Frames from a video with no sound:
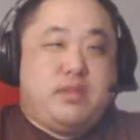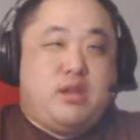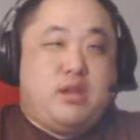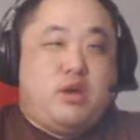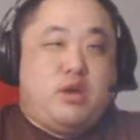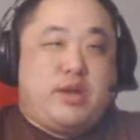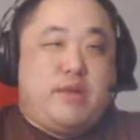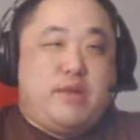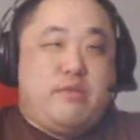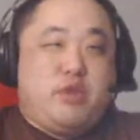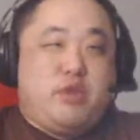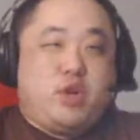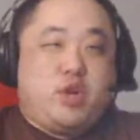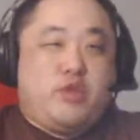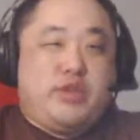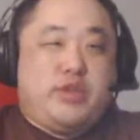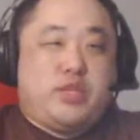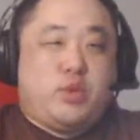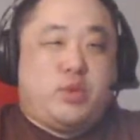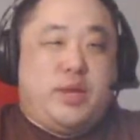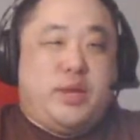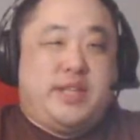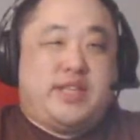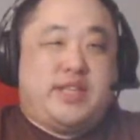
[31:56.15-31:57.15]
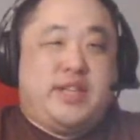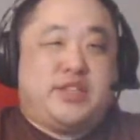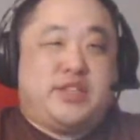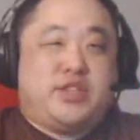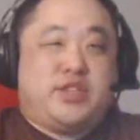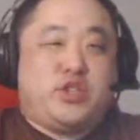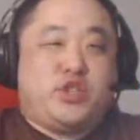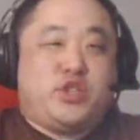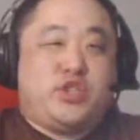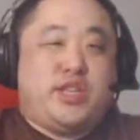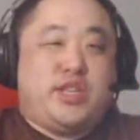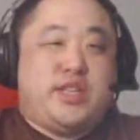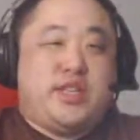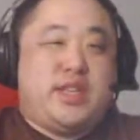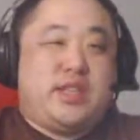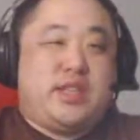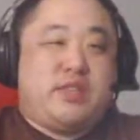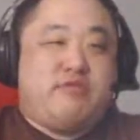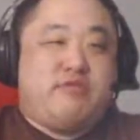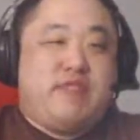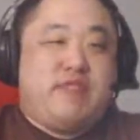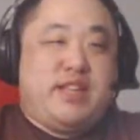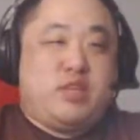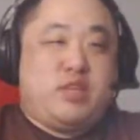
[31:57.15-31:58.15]
Okay, early 2010s I should say, not
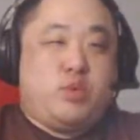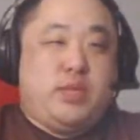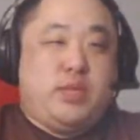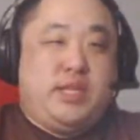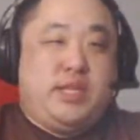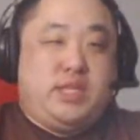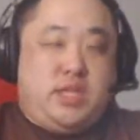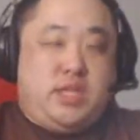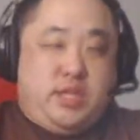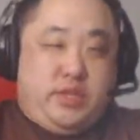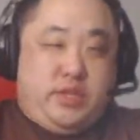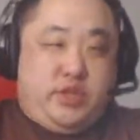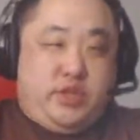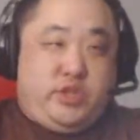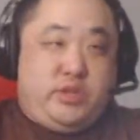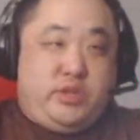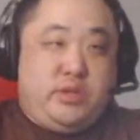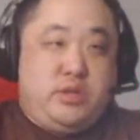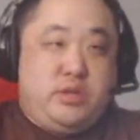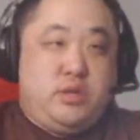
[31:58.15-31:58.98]
the late 2010s.